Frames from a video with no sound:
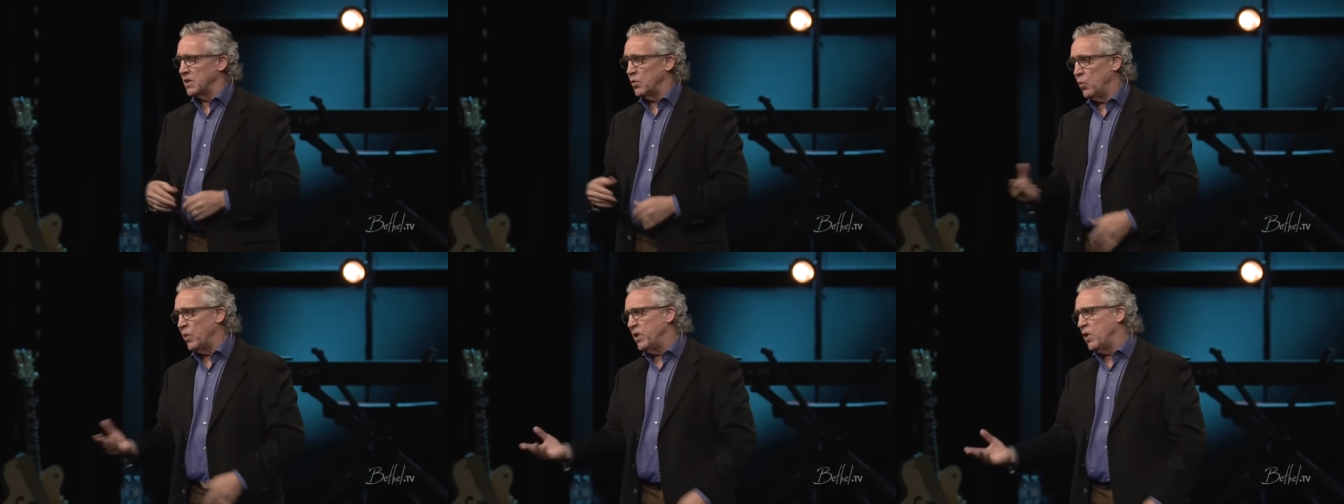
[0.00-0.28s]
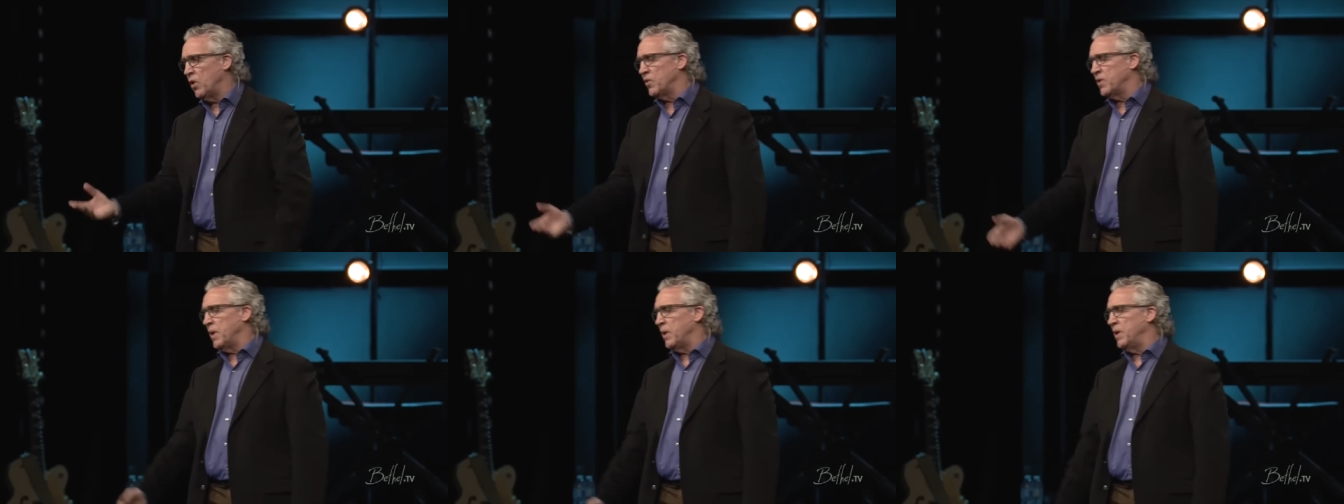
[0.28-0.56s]
We
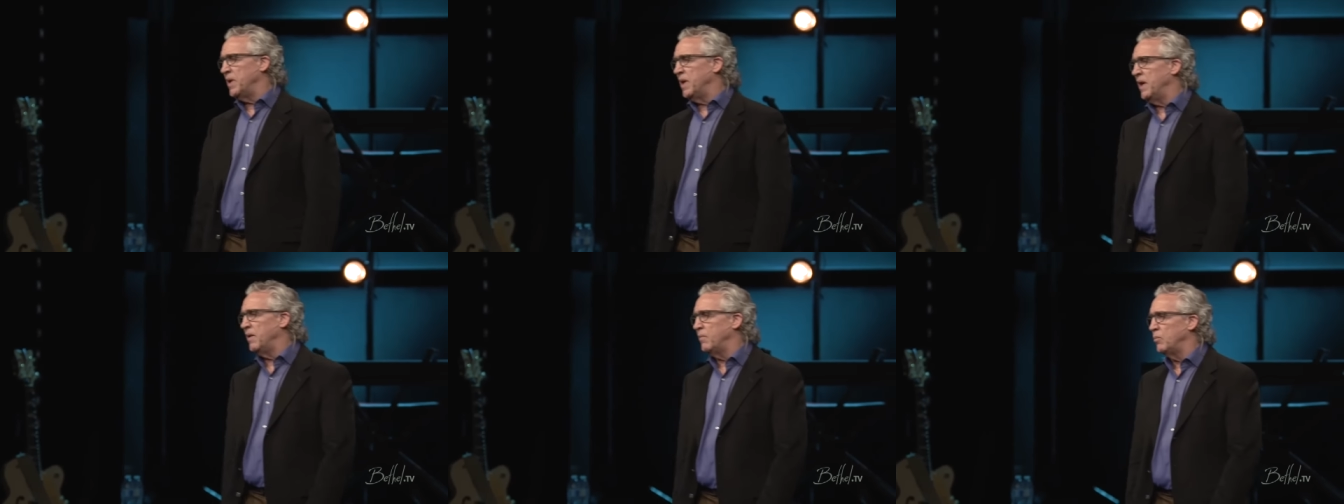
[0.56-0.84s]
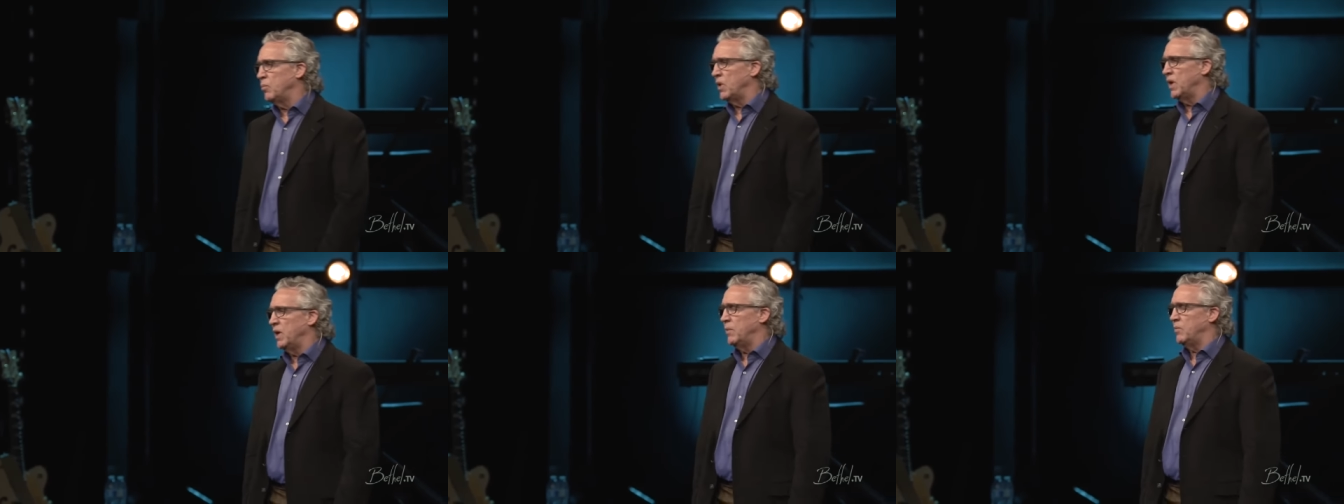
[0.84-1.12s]
know that in
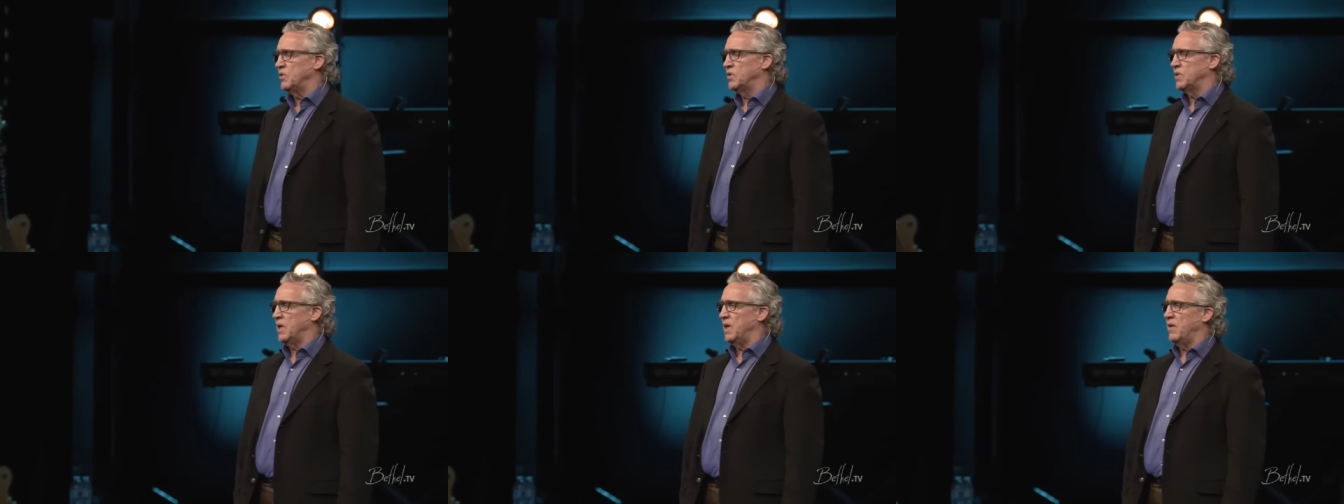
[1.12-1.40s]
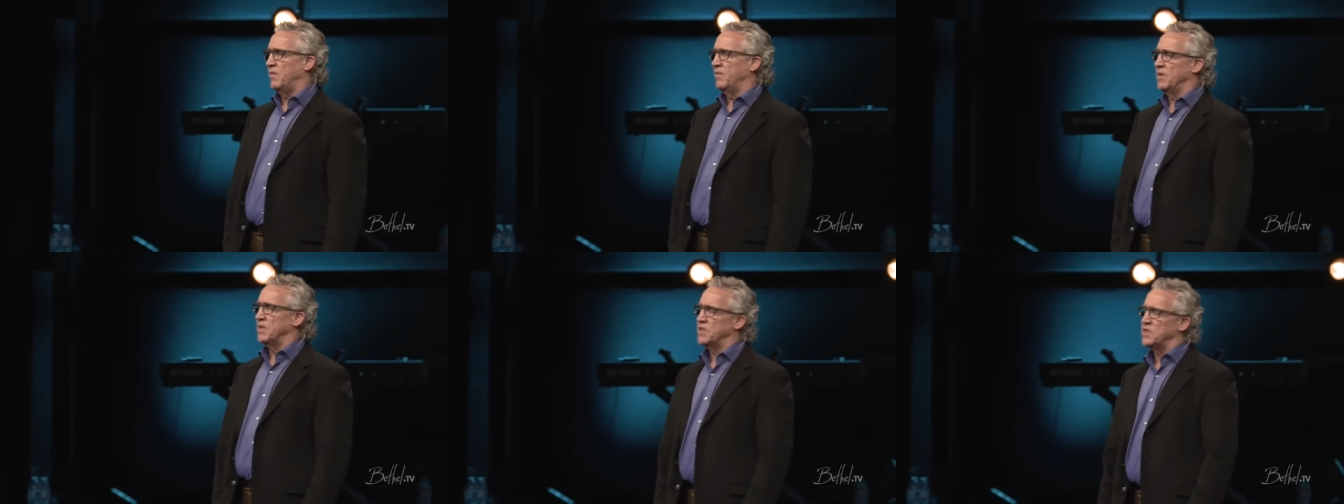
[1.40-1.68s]
Hebrews
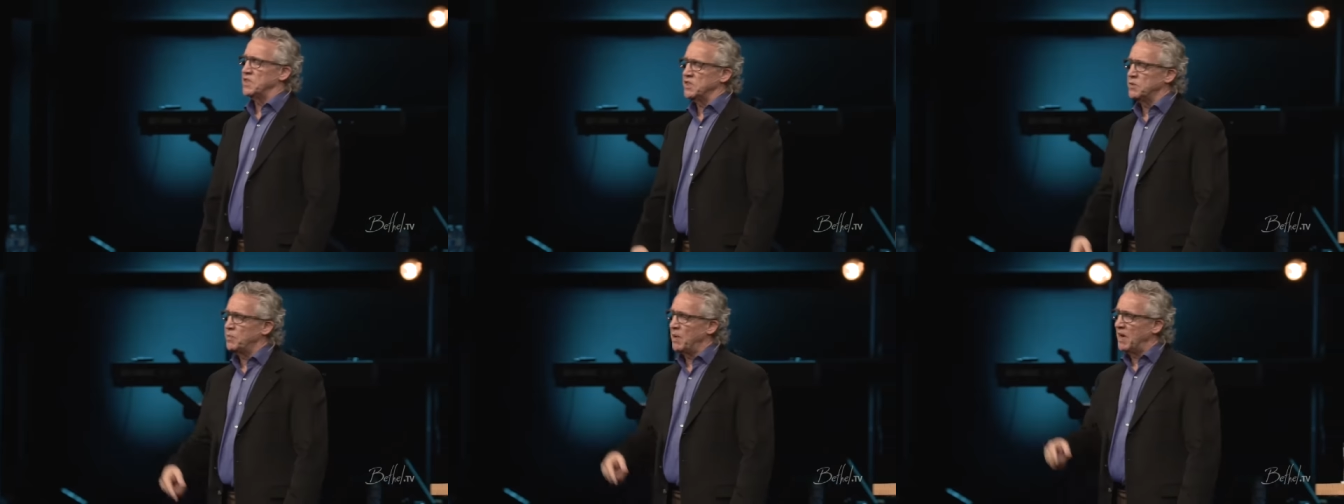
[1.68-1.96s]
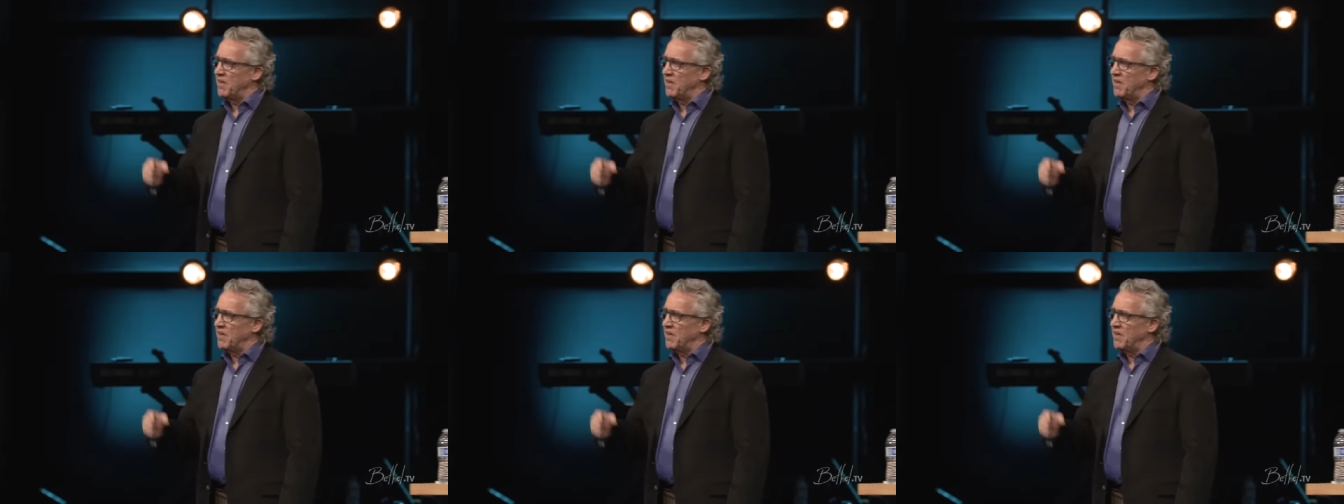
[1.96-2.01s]
11, it says, by